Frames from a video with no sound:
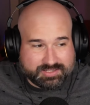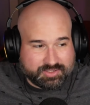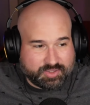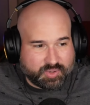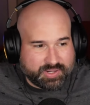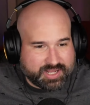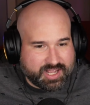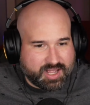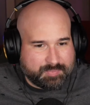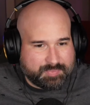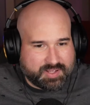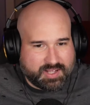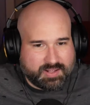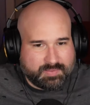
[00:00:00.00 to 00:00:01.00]
growing
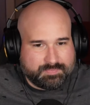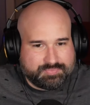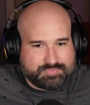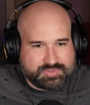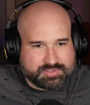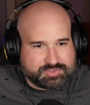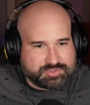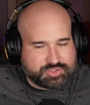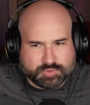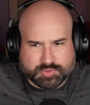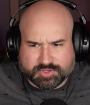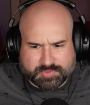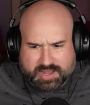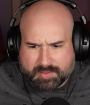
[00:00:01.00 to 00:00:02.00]
up um, two
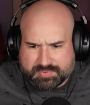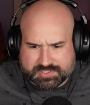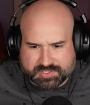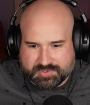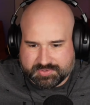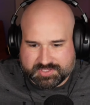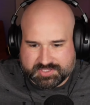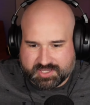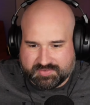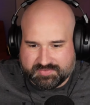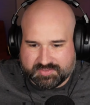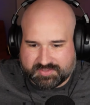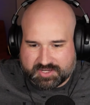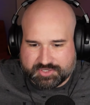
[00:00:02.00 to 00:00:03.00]
or three episodes
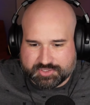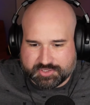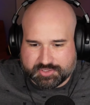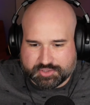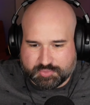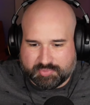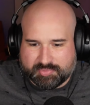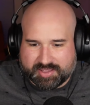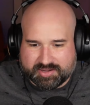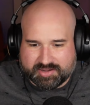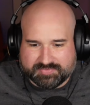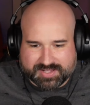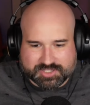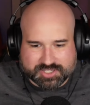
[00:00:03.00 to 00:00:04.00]
of the Fleischer Superman
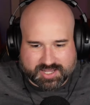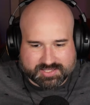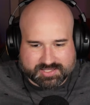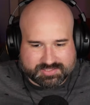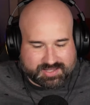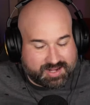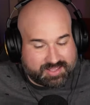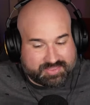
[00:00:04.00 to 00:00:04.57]
on VHS, and I